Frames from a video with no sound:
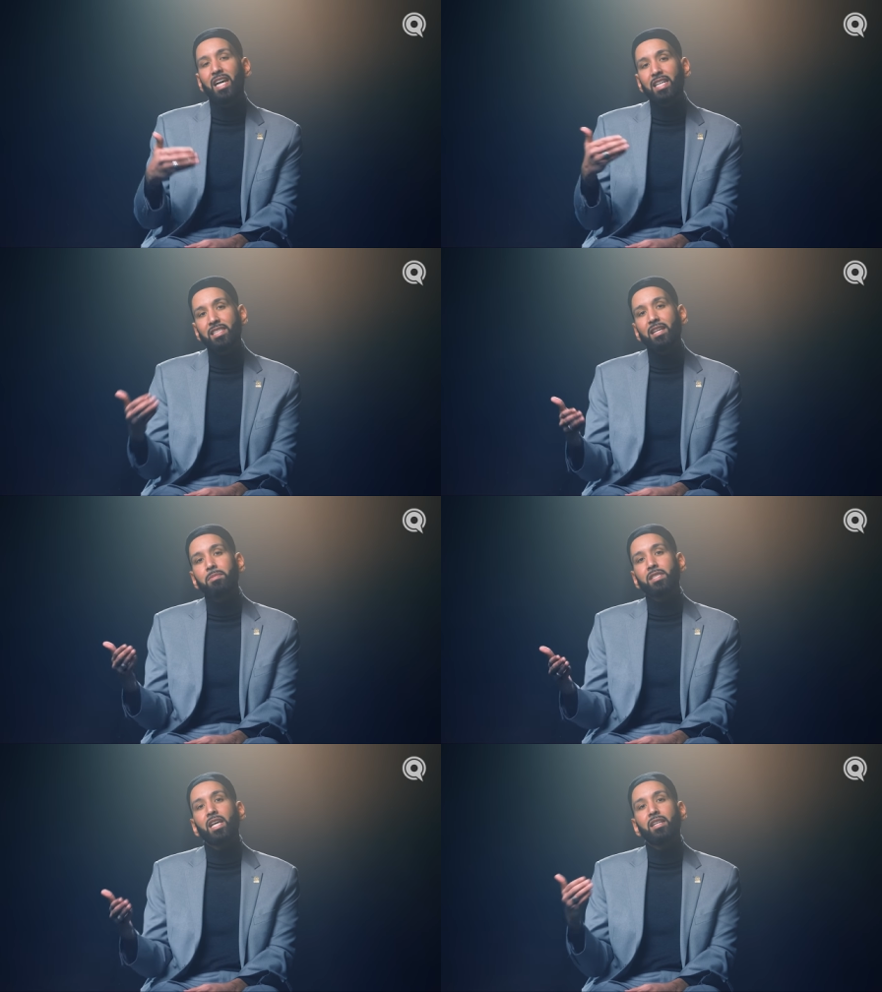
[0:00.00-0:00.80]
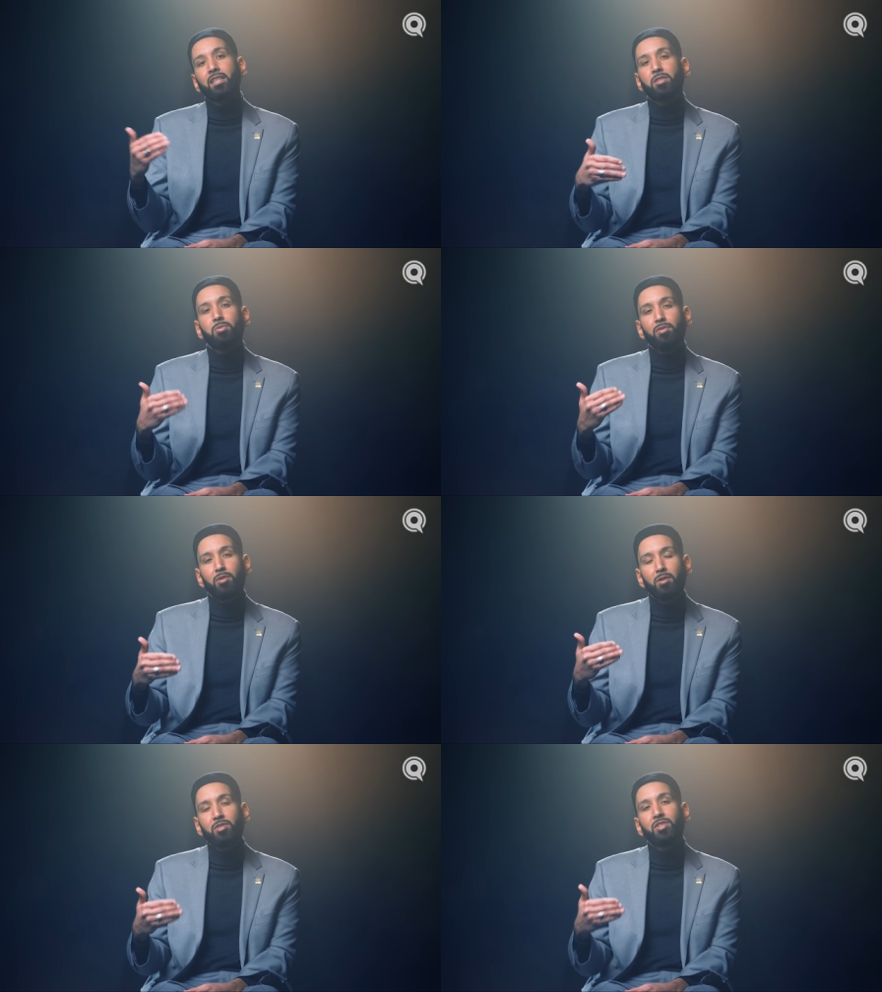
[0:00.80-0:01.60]
and some said this
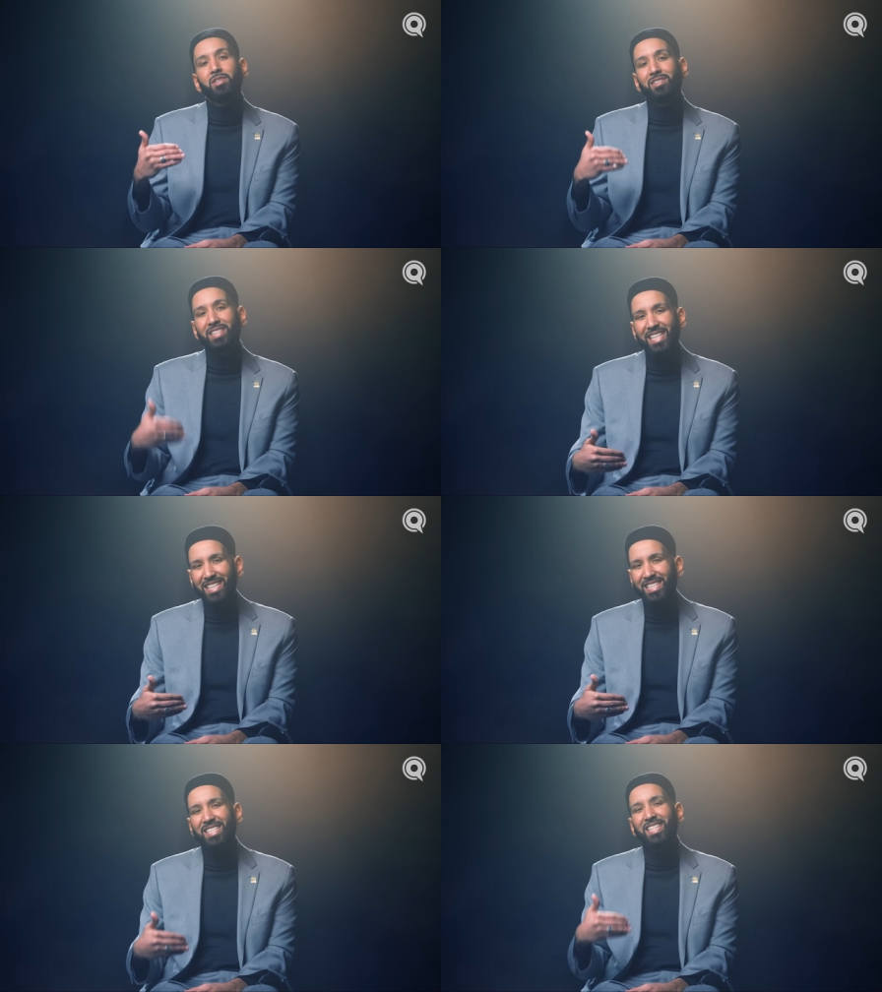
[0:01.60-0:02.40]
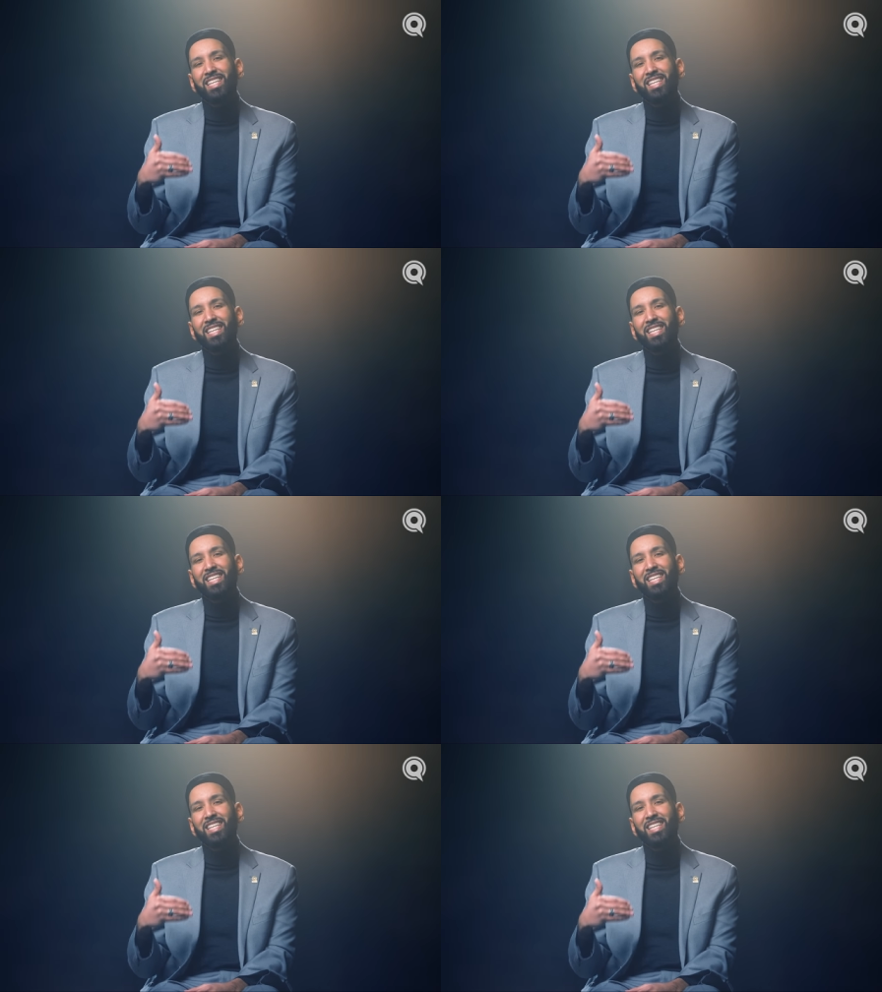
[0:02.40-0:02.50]
refers to your deeds.